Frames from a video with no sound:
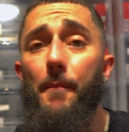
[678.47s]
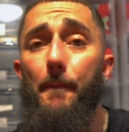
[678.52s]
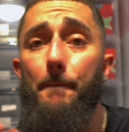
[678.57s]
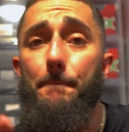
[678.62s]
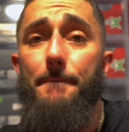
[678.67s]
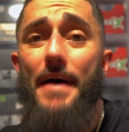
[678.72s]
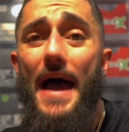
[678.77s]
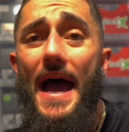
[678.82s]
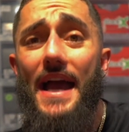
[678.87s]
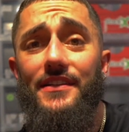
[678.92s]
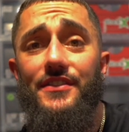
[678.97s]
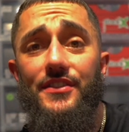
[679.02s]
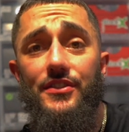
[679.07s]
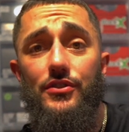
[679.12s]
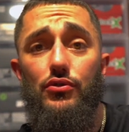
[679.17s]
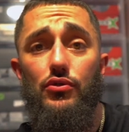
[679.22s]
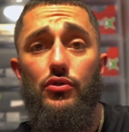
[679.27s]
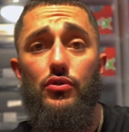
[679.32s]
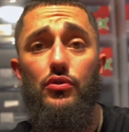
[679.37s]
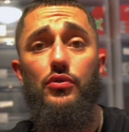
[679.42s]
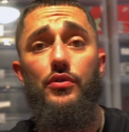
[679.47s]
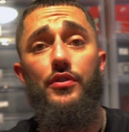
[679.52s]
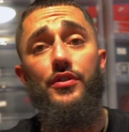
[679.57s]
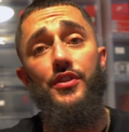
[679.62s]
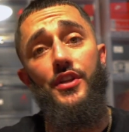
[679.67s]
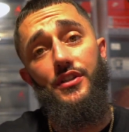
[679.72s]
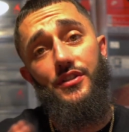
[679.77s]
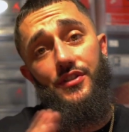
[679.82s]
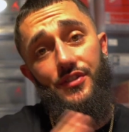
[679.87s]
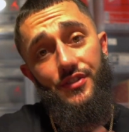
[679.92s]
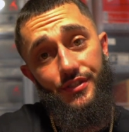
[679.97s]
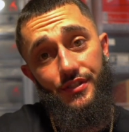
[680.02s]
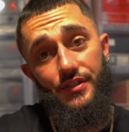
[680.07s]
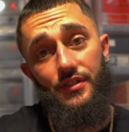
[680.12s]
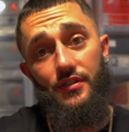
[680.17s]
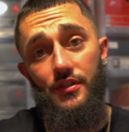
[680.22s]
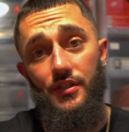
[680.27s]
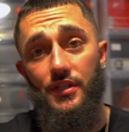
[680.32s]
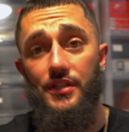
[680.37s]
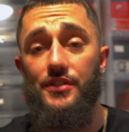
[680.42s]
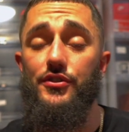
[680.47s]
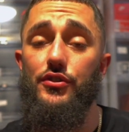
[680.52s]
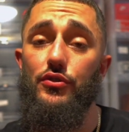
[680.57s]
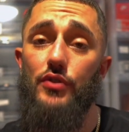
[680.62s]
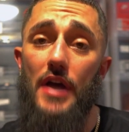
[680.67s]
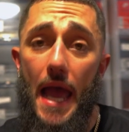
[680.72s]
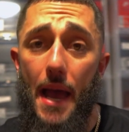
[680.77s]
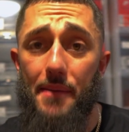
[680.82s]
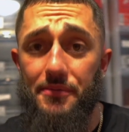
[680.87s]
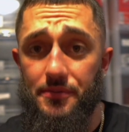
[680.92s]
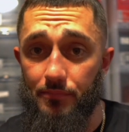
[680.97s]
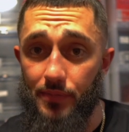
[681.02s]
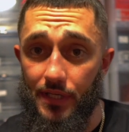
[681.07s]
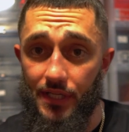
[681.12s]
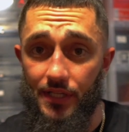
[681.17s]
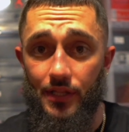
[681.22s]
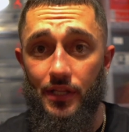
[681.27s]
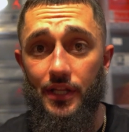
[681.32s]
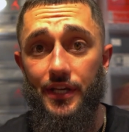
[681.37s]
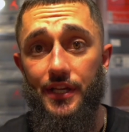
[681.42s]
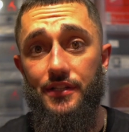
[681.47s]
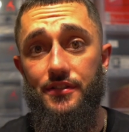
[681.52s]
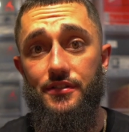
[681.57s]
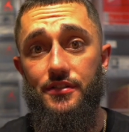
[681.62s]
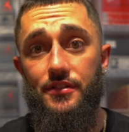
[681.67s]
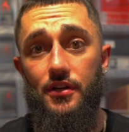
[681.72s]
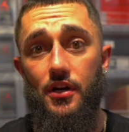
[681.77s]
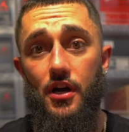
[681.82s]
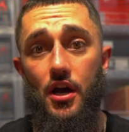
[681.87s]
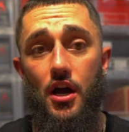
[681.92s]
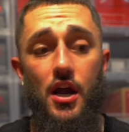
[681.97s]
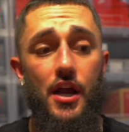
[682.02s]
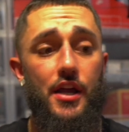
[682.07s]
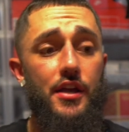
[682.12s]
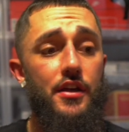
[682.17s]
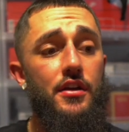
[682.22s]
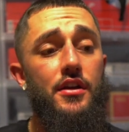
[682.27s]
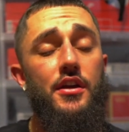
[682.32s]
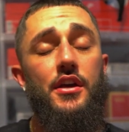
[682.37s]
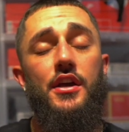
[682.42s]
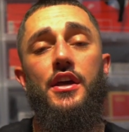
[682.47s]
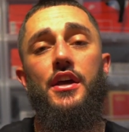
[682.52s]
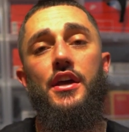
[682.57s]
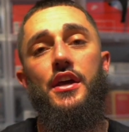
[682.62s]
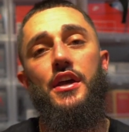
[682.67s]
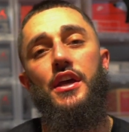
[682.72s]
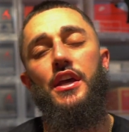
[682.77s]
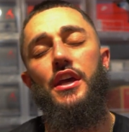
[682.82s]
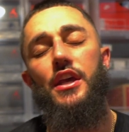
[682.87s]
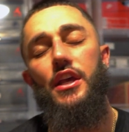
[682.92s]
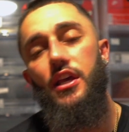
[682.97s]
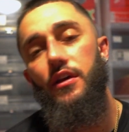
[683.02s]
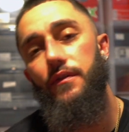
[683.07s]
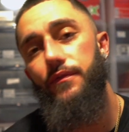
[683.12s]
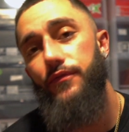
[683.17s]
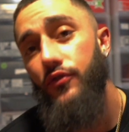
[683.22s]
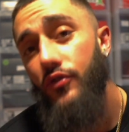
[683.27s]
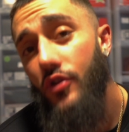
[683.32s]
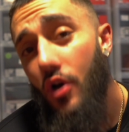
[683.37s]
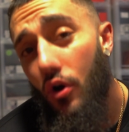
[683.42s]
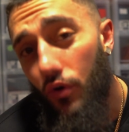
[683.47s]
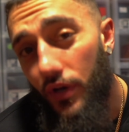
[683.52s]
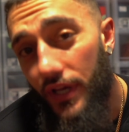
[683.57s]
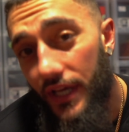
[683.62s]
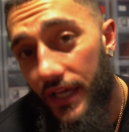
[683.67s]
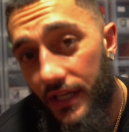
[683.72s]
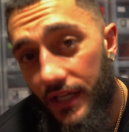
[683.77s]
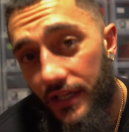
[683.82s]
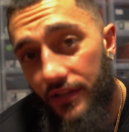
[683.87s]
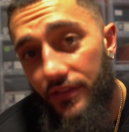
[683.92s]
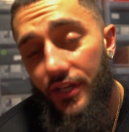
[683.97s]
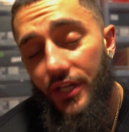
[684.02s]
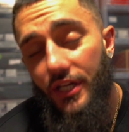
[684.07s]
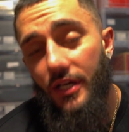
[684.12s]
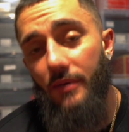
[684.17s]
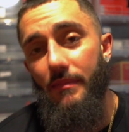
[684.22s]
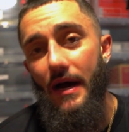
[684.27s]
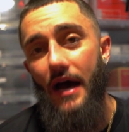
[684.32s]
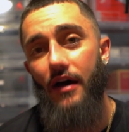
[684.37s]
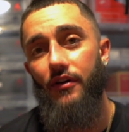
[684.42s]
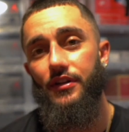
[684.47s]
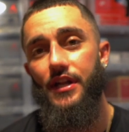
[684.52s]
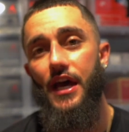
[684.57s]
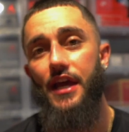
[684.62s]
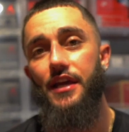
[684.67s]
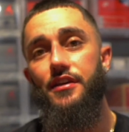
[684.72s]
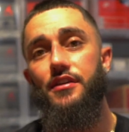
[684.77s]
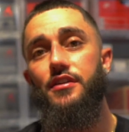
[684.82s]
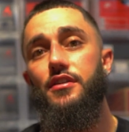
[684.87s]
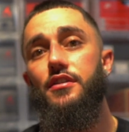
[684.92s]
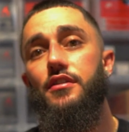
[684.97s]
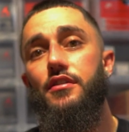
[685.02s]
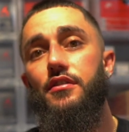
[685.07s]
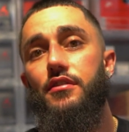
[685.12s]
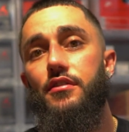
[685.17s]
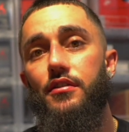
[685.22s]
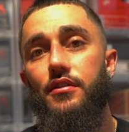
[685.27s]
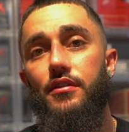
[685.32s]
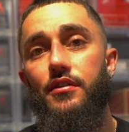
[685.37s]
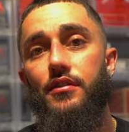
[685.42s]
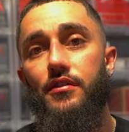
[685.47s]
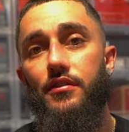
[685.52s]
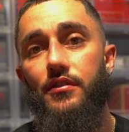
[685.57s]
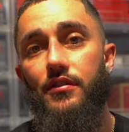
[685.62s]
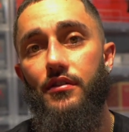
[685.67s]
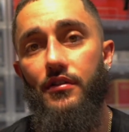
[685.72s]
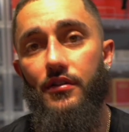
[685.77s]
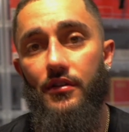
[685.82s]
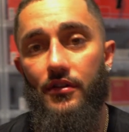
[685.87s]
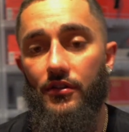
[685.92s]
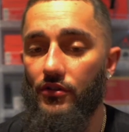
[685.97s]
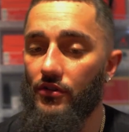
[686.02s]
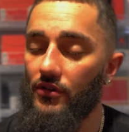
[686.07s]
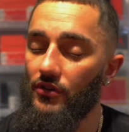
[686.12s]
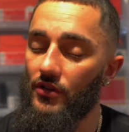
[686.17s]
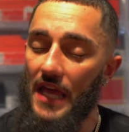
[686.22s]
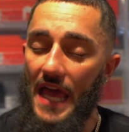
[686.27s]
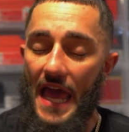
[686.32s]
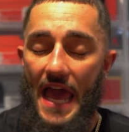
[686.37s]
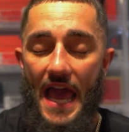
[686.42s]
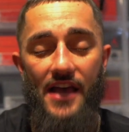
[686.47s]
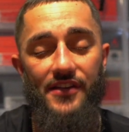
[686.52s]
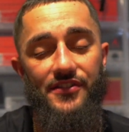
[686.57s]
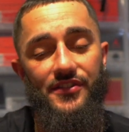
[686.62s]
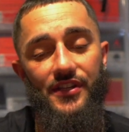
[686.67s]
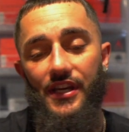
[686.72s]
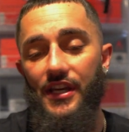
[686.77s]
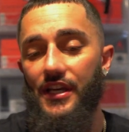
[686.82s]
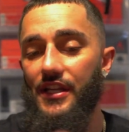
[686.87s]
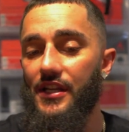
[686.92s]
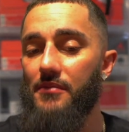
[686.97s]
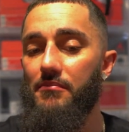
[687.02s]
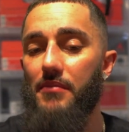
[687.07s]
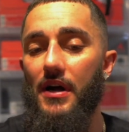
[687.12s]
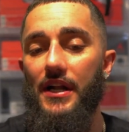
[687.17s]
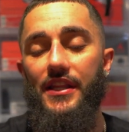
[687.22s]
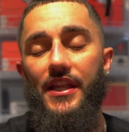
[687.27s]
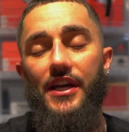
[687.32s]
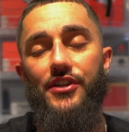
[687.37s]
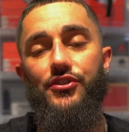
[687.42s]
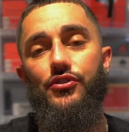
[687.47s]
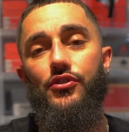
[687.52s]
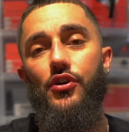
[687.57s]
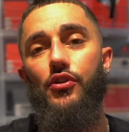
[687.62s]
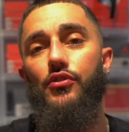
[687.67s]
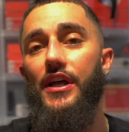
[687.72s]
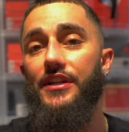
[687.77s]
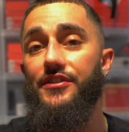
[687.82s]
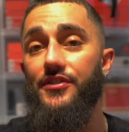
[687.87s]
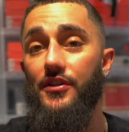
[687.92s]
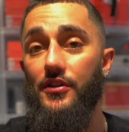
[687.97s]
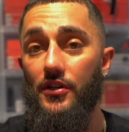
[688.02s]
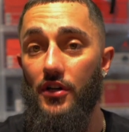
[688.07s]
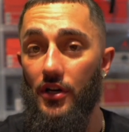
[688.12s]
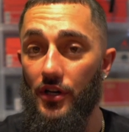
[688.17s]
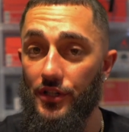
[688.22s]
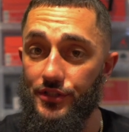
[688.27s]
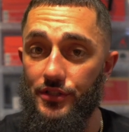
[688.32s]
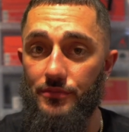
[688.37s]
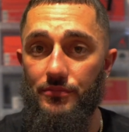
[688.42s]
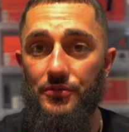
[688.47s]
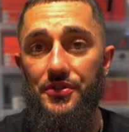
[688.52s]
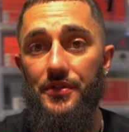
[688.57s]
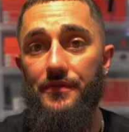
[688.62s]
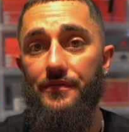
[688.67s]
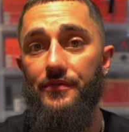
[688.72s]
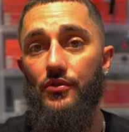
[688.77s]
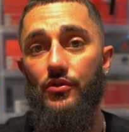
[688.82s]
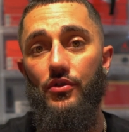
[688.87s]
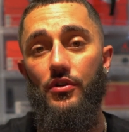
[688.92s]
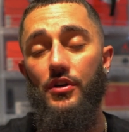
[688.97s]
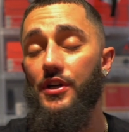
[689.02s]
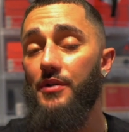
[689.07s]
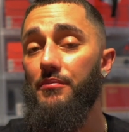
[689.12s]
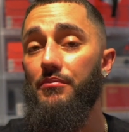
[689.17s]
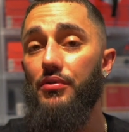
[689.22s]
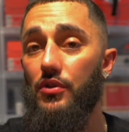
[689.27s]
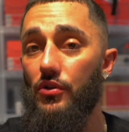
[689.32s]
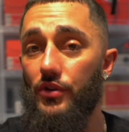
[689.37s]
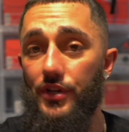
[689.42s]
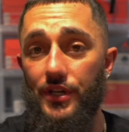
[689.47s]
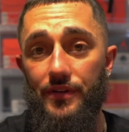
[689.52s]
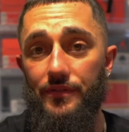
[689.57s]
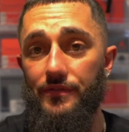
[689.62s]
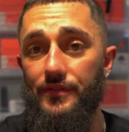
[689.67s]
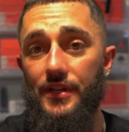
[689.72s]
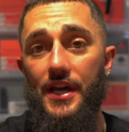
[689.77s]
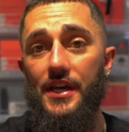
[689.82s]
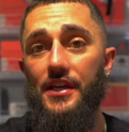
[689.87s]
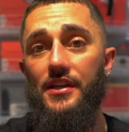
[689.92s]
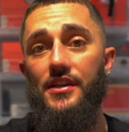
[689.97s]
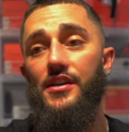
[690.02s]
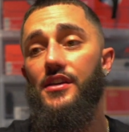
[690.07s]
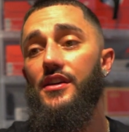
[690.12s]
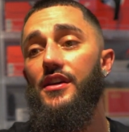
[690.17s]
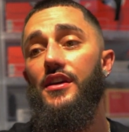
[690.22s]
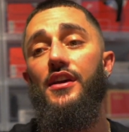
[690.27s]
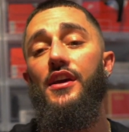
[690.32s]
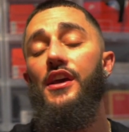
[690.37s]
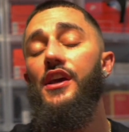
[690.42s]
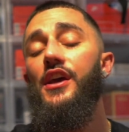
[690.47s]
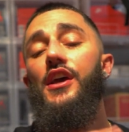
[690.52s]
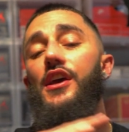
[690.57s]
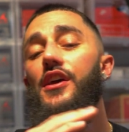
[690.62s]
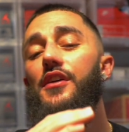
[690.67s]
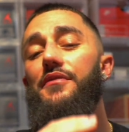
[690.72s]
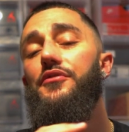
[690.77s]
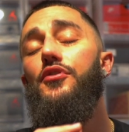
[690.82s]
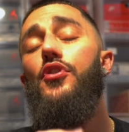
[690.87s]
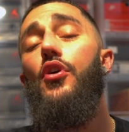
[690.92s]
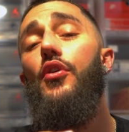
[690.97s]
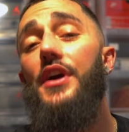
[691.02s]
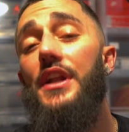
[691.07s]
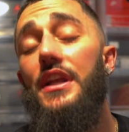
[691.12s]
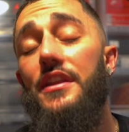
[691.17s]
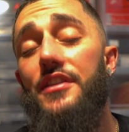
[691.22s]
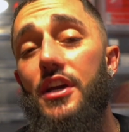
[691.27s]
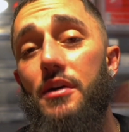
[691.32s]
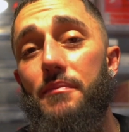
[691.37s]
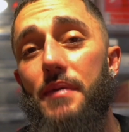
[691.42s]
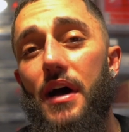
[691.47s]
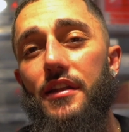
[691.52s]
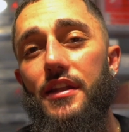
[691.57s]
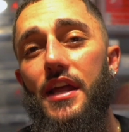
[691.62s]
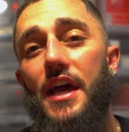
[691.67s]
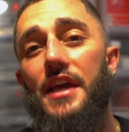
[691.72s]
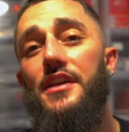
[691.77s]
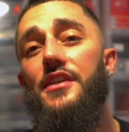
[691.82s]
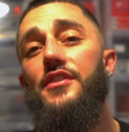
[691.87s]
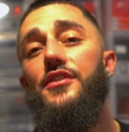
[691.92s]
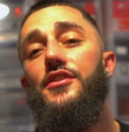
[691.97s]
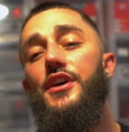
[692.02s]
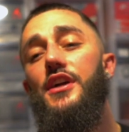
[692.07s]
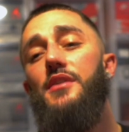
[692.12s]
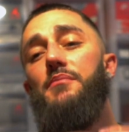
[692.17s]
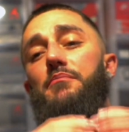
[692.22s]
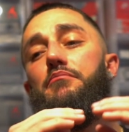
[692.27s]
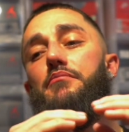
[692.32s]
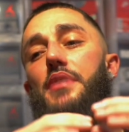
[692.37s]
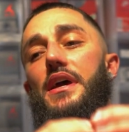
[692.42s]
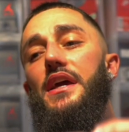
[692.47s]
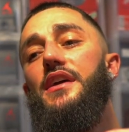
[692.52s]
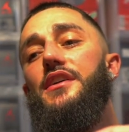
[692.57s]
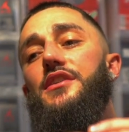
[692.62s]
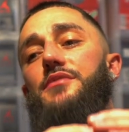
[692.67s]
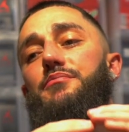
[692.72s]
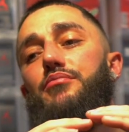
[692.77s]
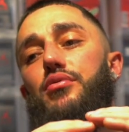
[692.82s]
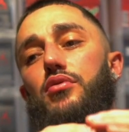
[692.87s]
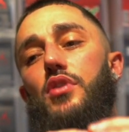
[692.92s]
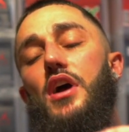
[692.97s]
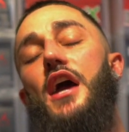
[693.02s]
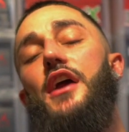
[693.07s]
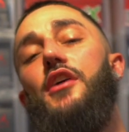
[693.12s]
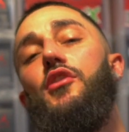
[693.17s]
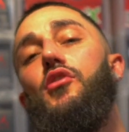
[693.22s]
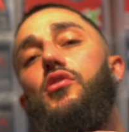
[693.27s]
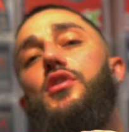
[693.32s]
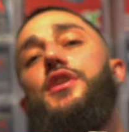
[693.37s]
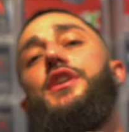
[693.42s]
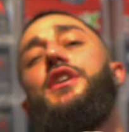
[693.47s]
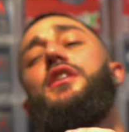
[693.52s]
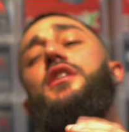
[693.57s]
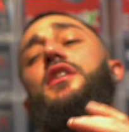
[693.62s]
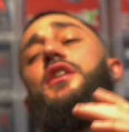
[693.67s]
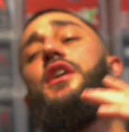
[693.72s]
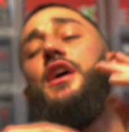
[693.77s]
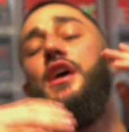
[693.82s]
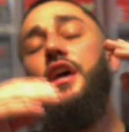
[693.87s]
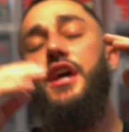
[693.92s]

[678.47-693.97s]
back to the two apps being linked. All right. If you know anything about Nike, ask anybody that you know that's a customer of, or an employee of Nike. If you know anything about Nike, their biggest priority